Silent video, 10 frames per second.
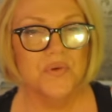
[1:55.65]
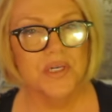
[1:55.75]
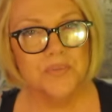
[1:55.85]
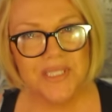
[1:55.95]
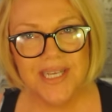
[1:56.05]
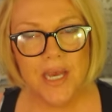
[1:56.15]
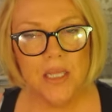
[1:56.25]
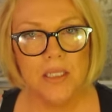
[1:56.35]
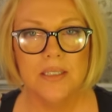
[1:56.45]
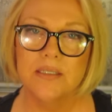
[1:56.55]
very
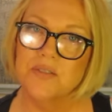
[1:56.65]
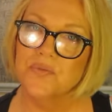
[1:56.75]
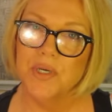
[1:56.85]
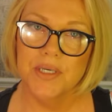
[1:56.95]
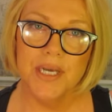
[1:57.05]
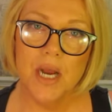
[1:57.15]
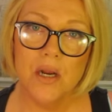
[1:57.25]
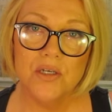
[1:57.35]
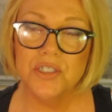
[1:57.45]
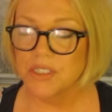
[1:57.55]
metallic, it's very
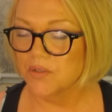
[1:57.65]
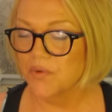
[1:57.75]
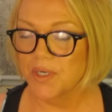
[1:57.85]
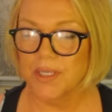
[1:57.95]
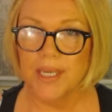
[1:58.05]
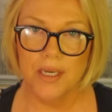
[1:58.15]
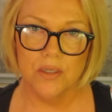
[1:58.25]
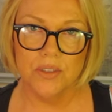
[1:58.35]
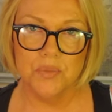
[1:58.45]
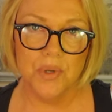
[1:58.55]
harsh, it's very
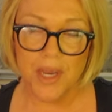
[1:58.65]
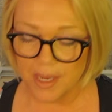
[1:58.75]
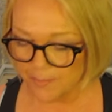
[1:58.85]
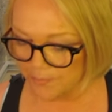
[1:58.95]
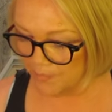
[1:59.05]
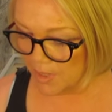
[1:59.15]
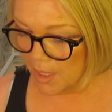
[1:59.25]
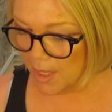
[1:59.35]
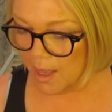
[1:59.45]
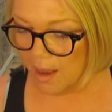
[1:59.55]
hairspray.
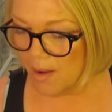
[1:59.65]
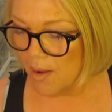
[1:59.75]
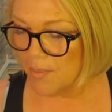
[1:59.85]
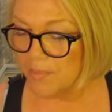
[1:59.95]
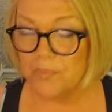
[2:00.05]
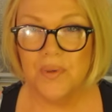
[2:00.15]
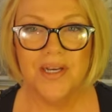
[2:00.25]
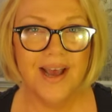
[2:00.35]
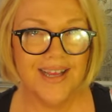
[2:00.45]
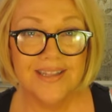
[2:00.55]
Um,
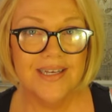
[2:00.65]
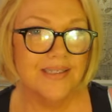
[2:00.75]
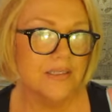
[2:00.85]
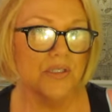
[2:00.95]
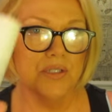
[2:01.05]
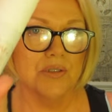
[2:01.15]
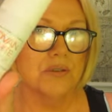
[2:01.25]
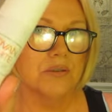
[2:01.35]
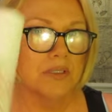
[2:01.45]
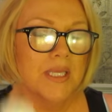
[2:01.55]
but I like this
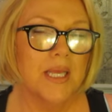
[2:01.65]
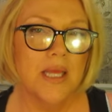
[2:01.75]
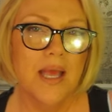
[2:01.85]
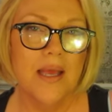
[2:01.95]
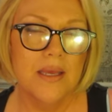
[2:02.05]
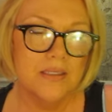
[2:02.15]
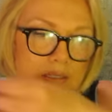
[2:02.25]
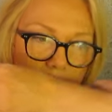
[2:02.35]
too. And